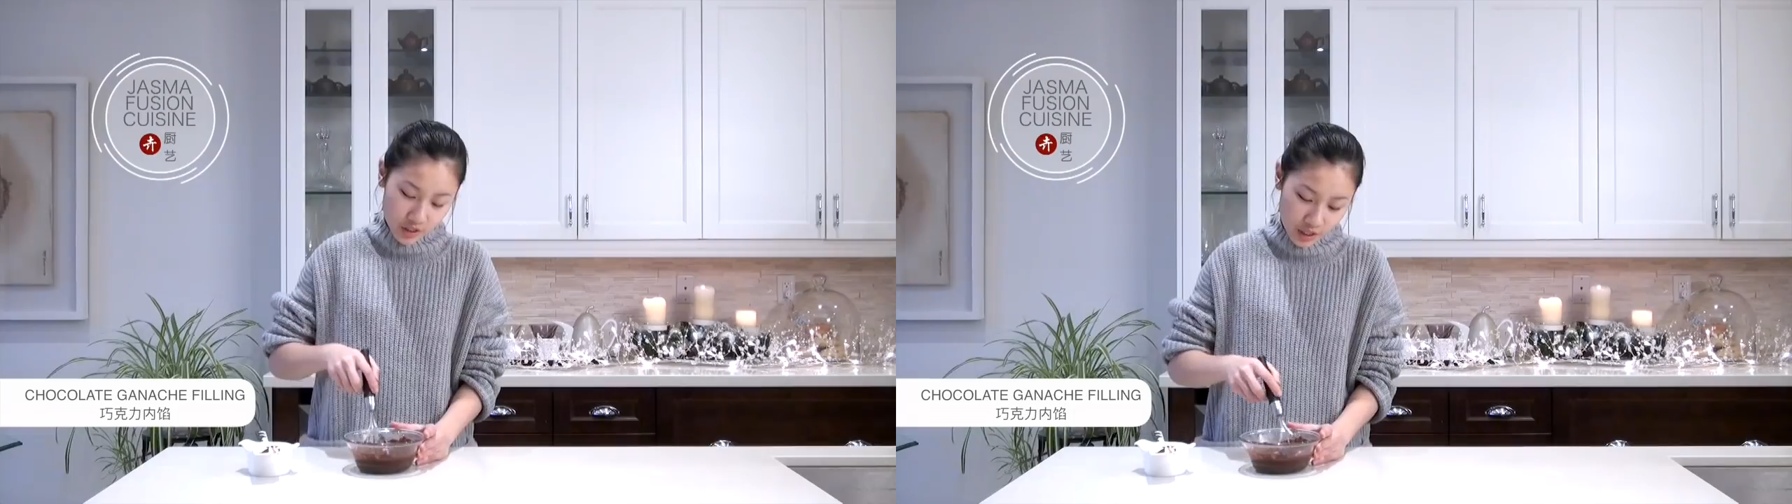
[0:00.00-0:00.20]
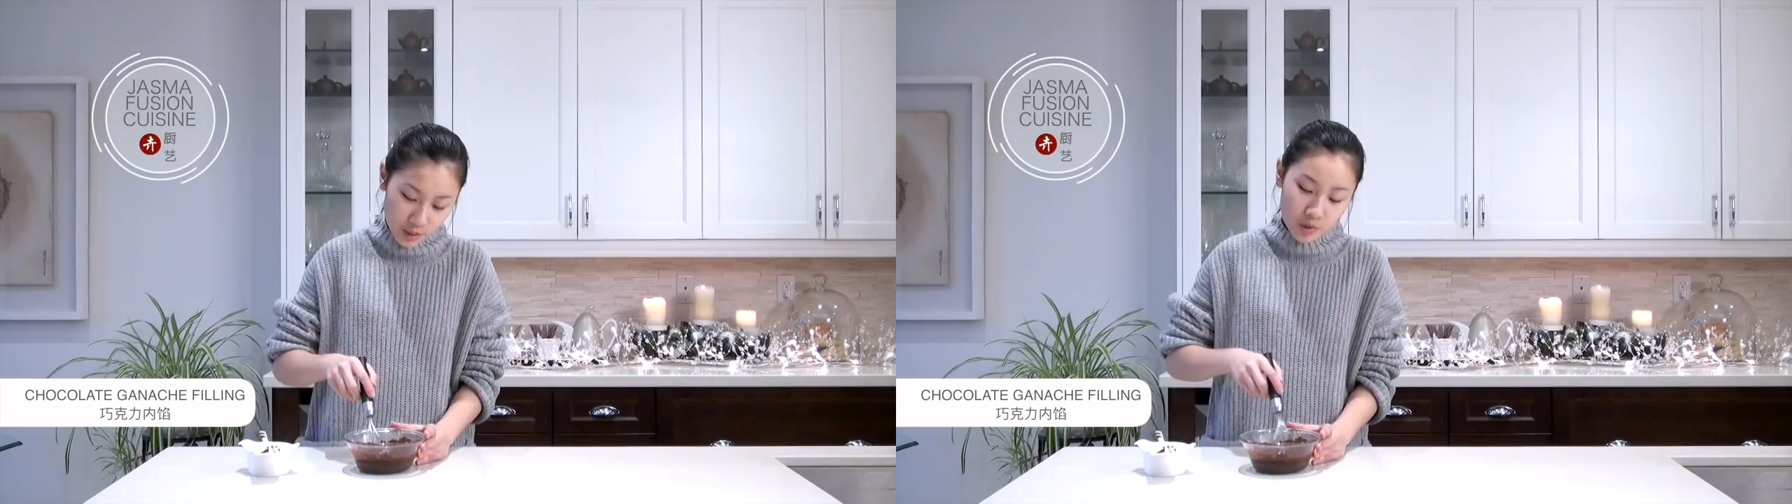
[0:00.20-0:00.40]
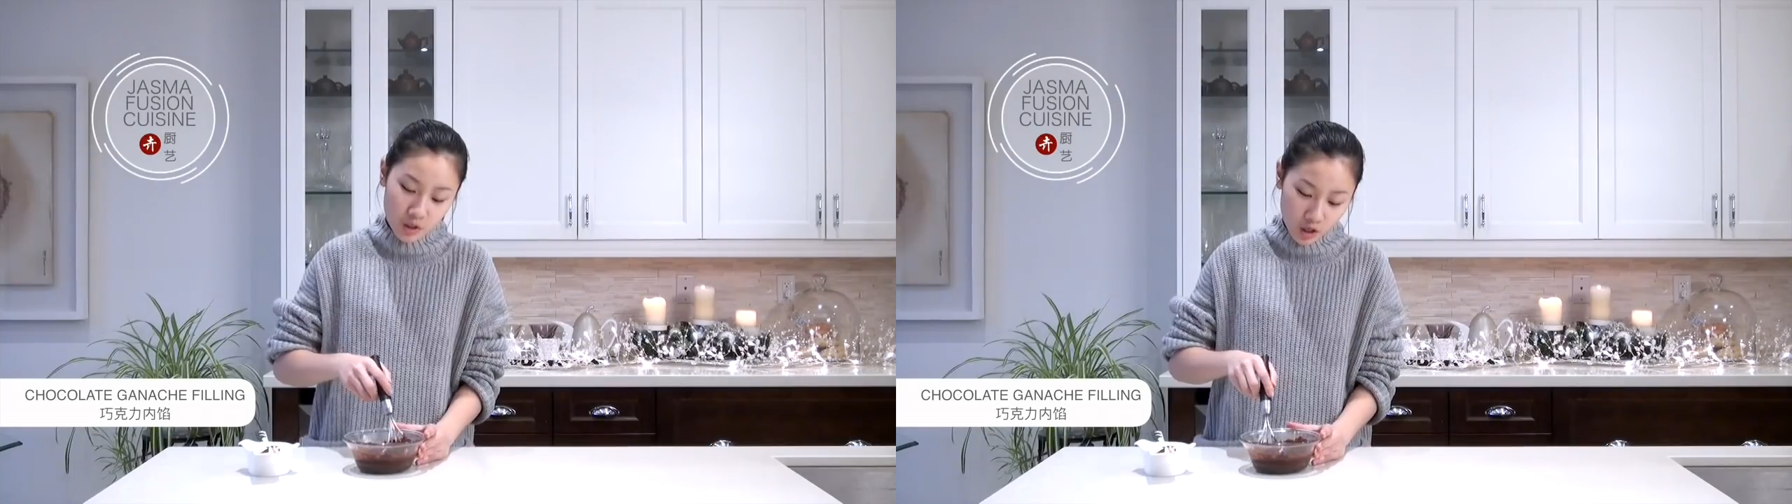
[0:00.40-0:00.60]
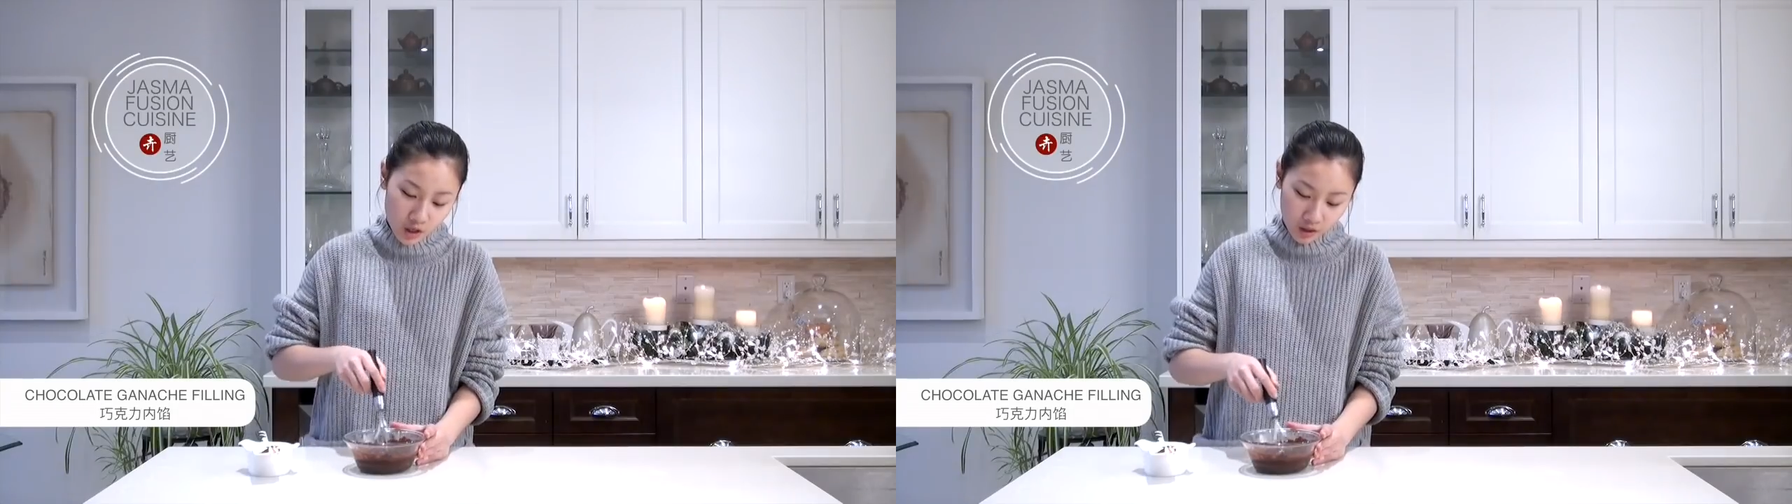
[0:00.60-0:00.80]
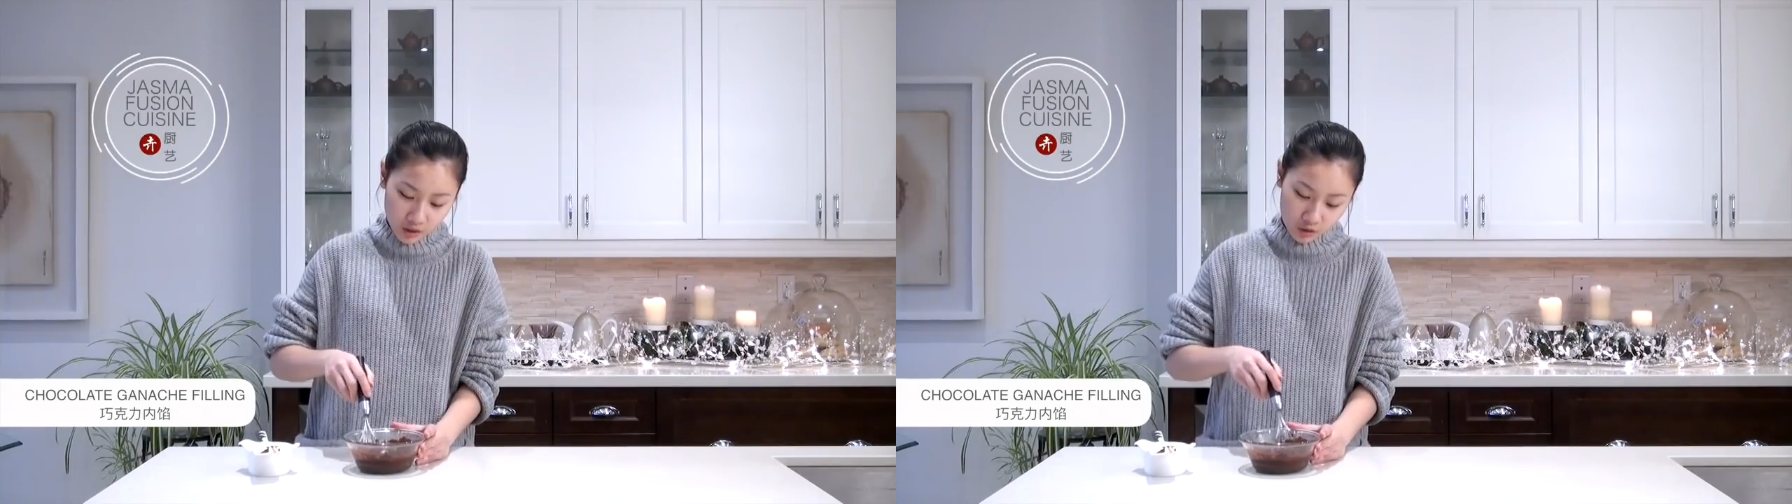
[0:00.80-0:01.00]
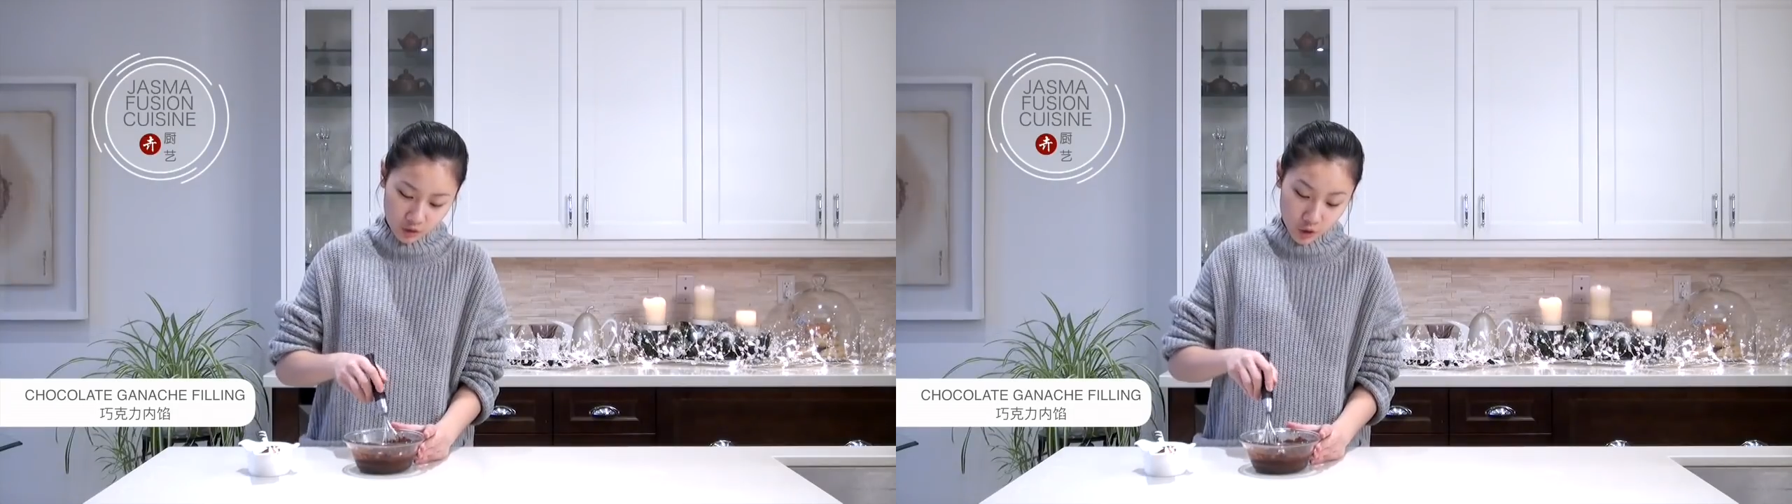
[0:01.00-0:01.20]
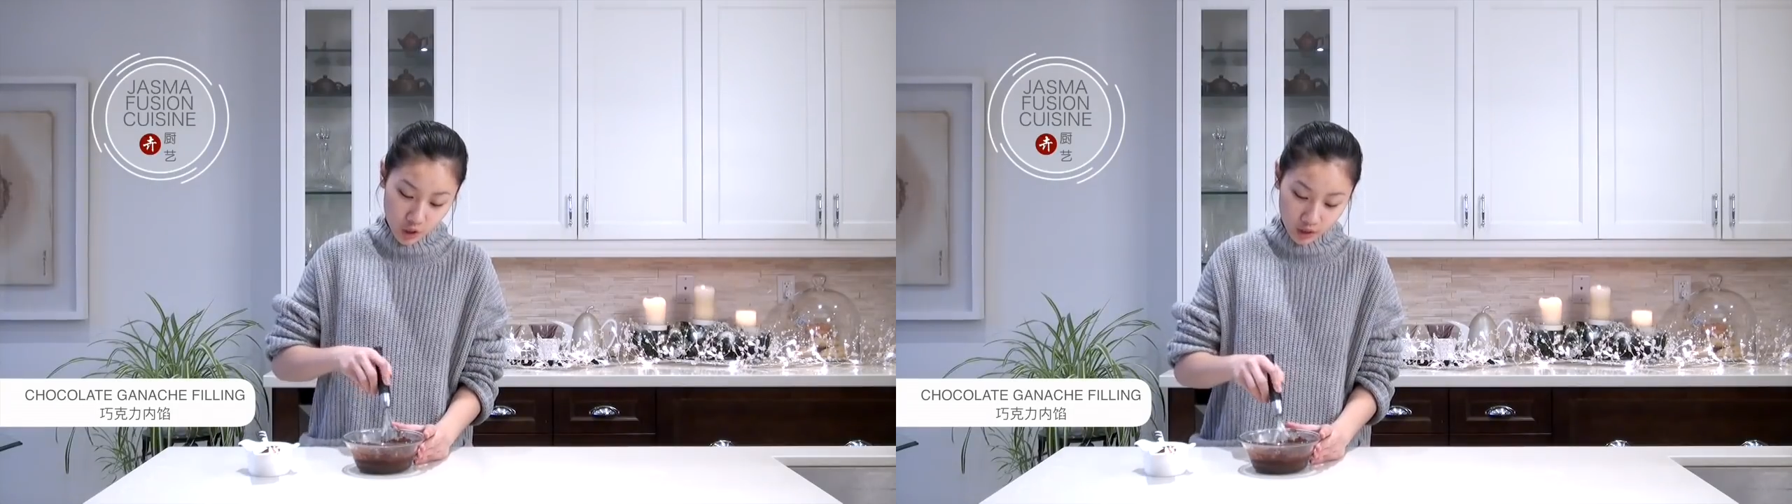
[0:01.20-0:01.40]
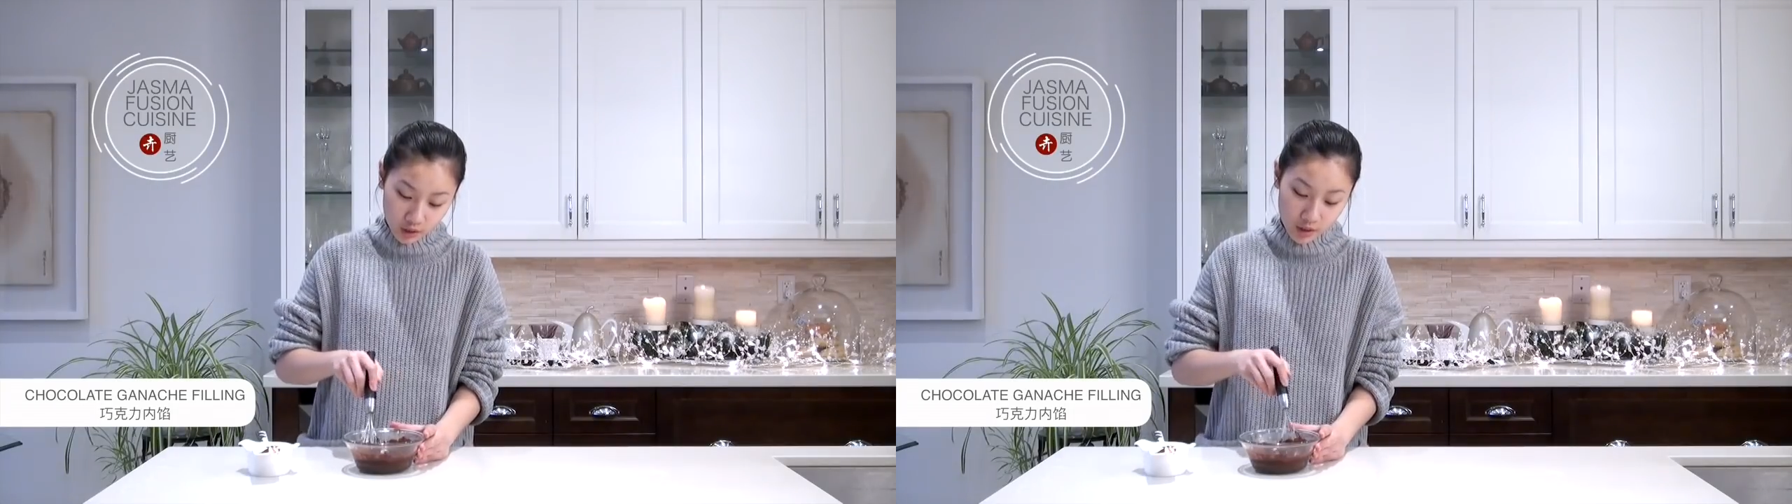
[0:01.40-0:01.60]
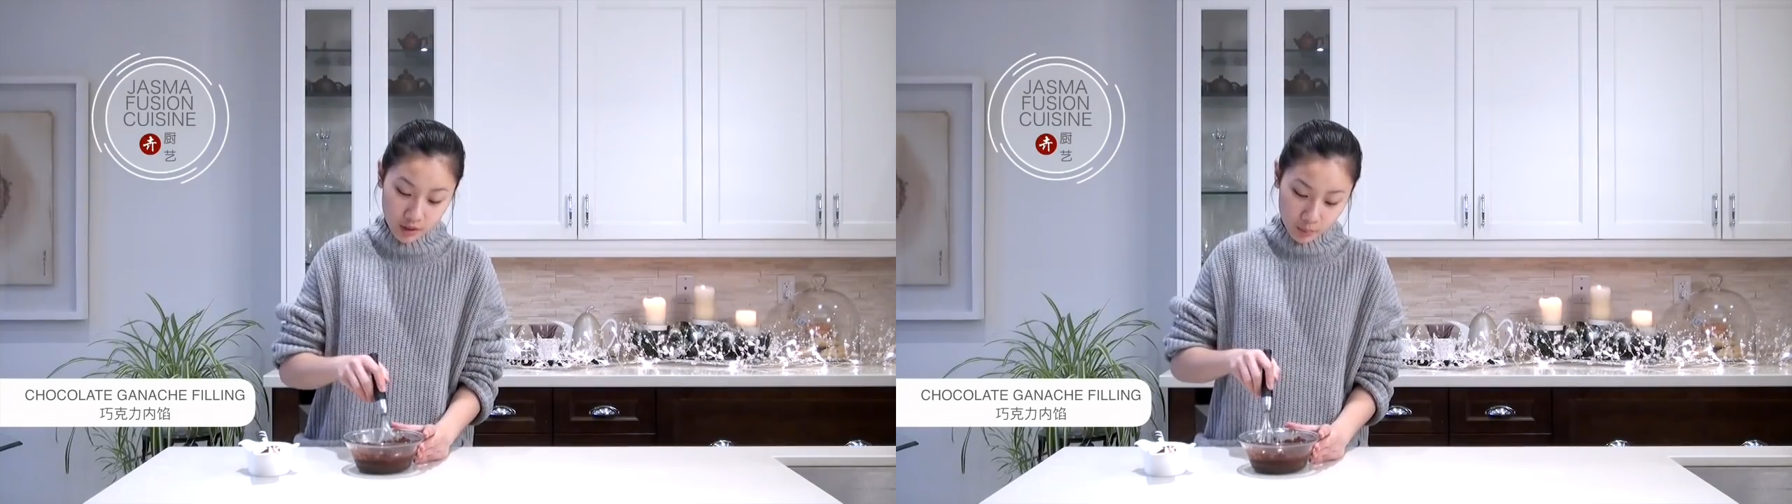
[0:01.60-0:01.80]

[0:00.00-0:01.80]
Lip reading: just keep stirring until the chocolate